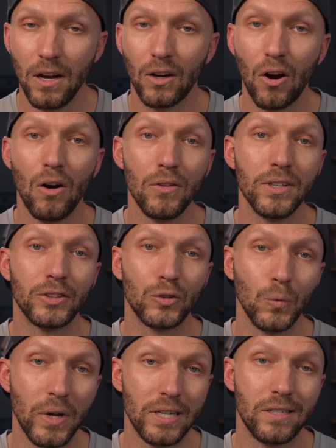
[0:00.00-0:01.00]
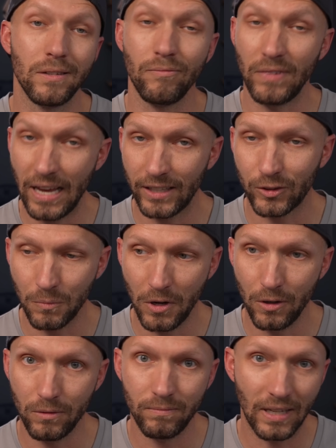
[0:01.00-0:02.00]
Call the switch guest
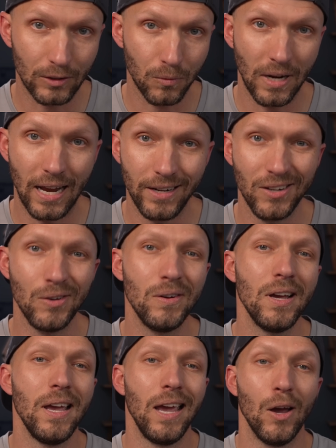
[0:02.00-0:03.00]
mode, that's what I do.